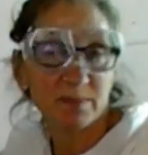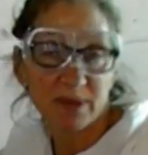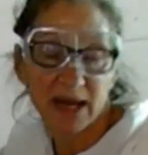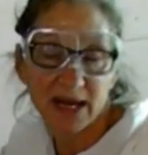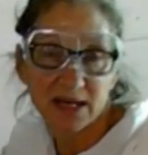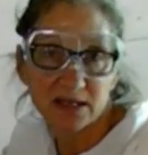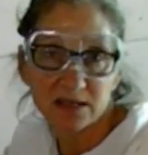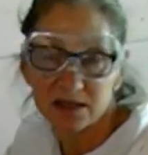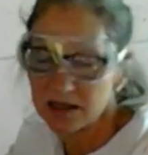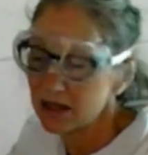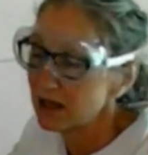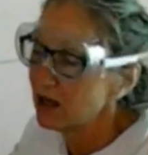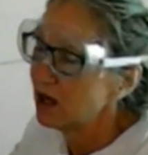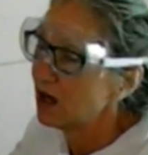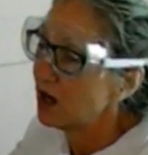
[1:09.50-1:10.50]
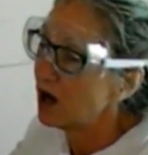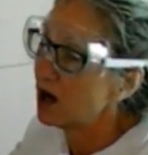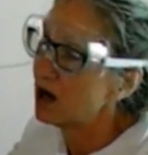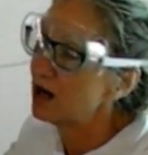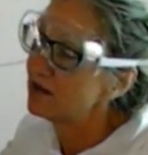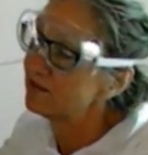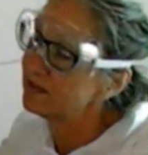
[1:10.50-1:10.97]
some paint
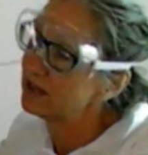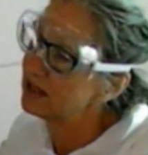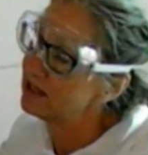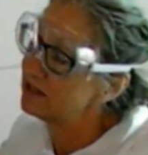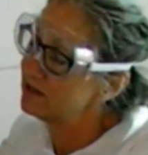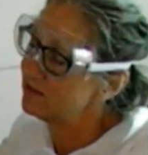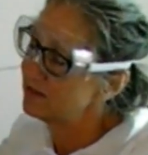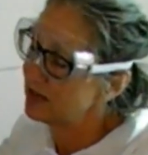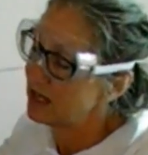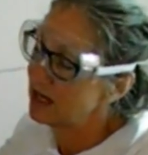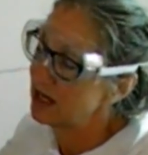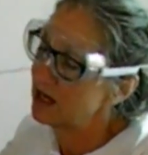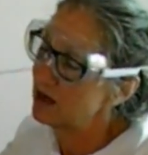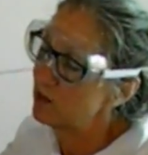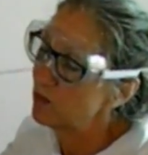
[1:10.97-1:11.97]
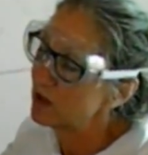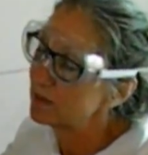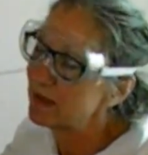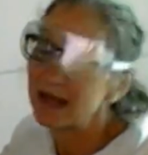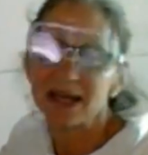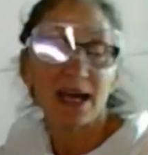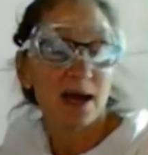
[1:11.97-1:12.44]
off of one
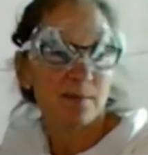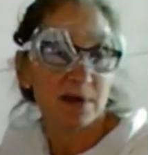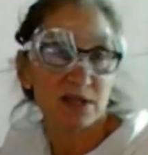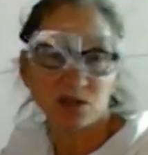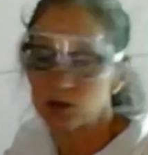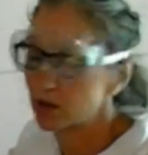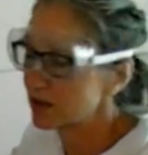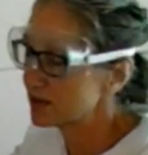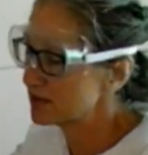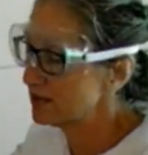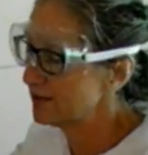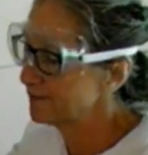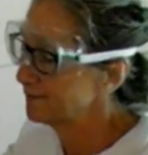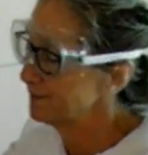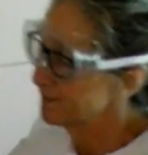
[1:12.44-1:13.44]
of my cabinet doors.